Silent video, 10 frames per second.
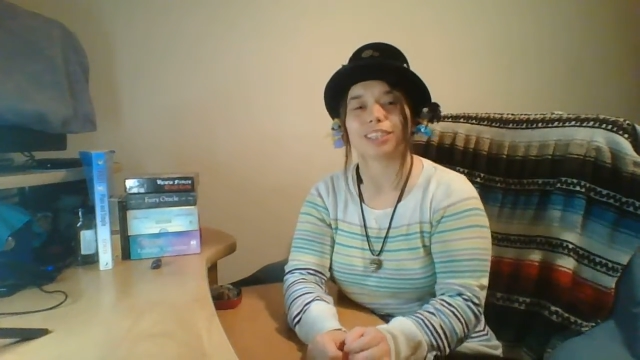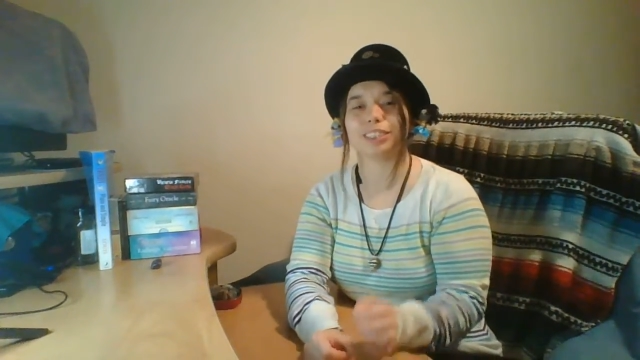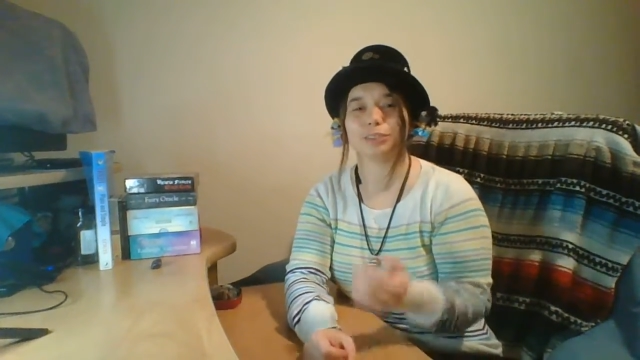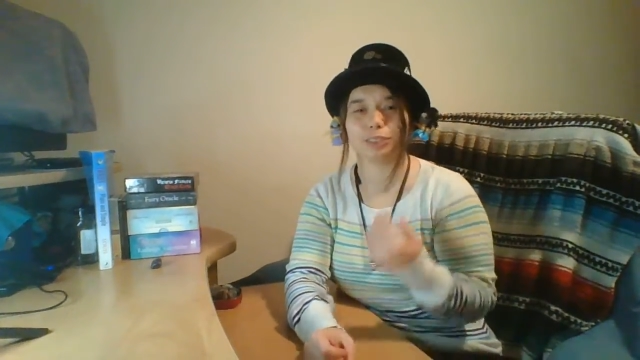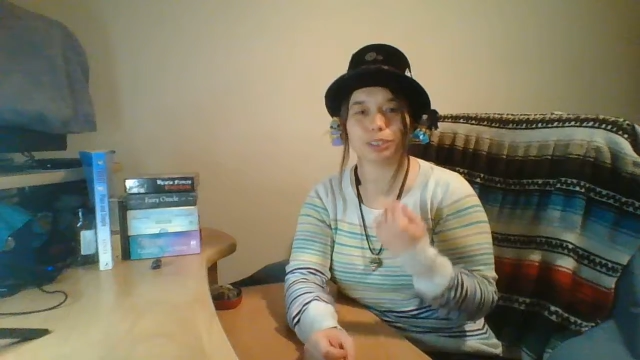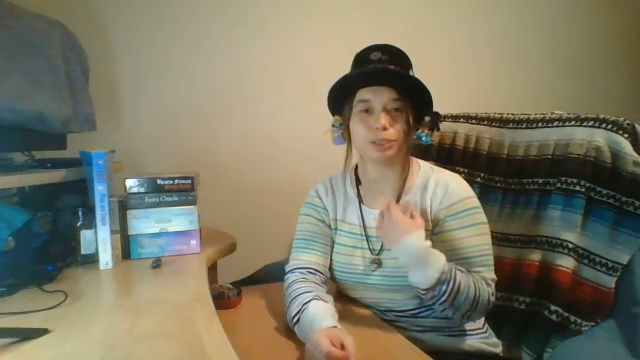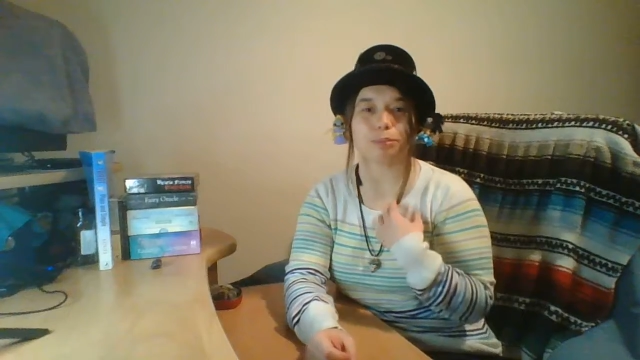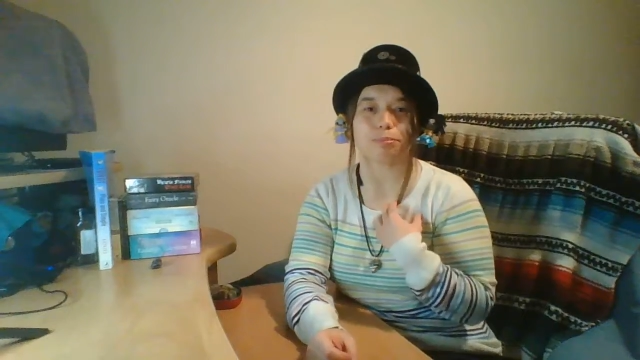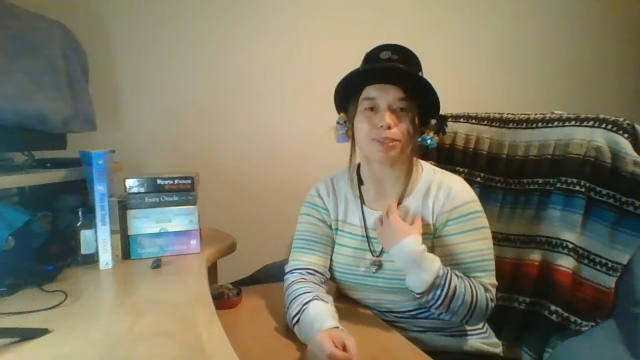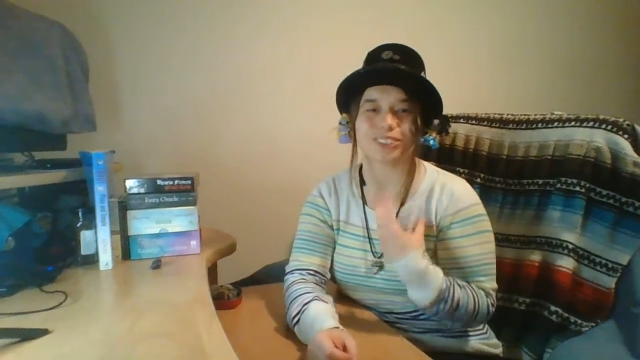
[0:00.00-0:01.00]
due
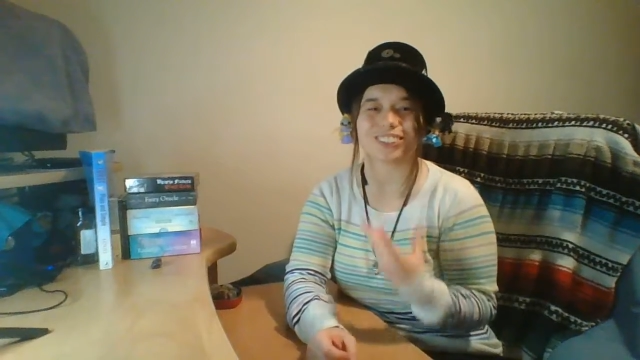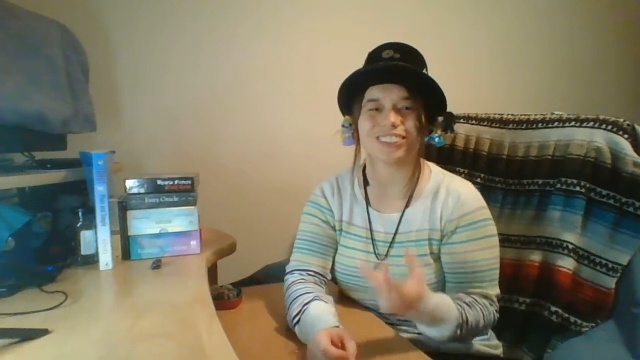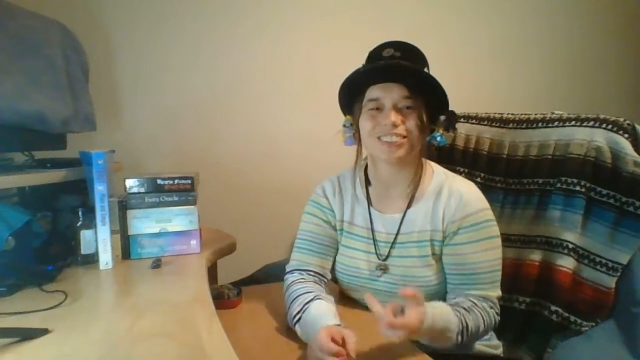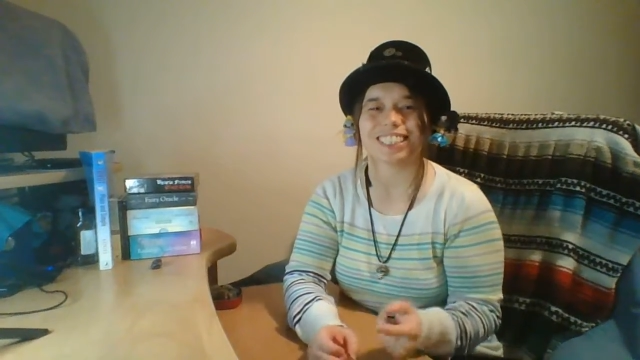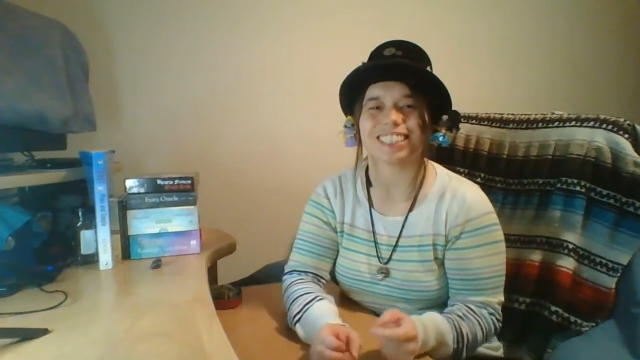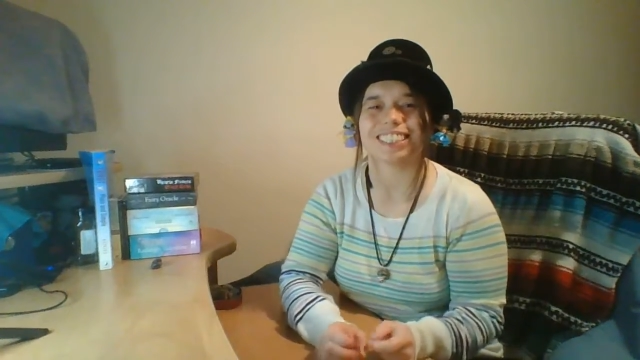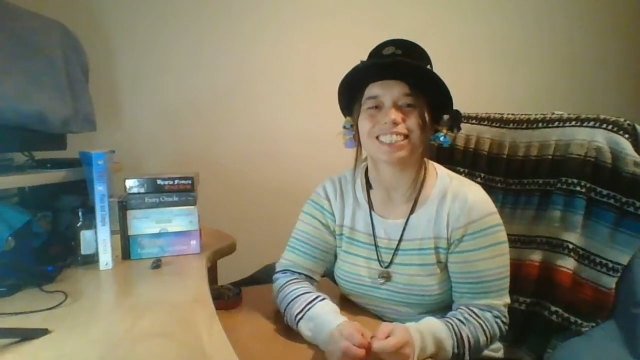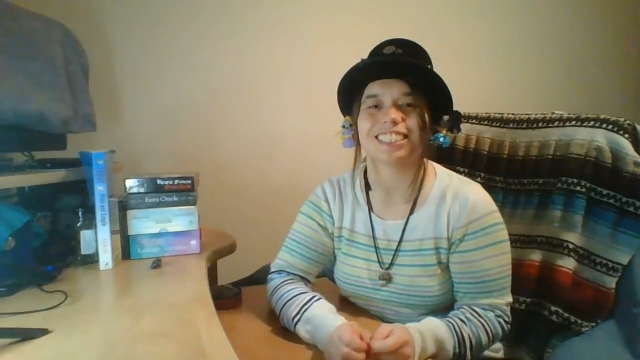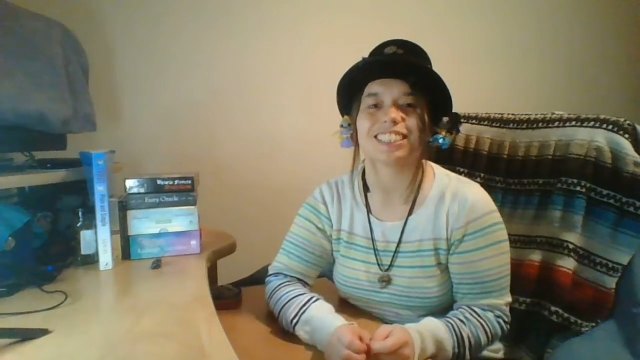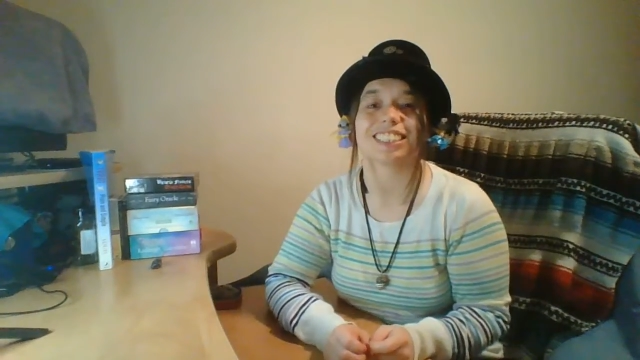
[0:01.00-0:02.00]
to personal
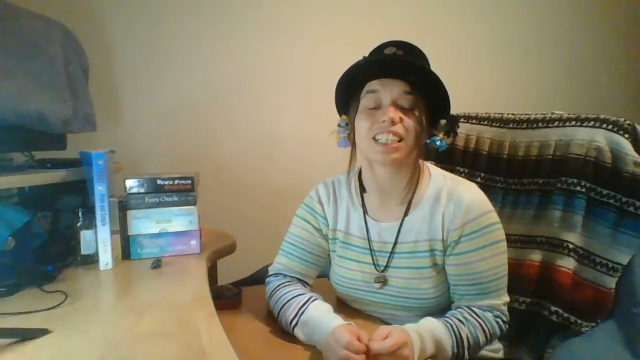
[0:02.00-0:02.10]
reasons.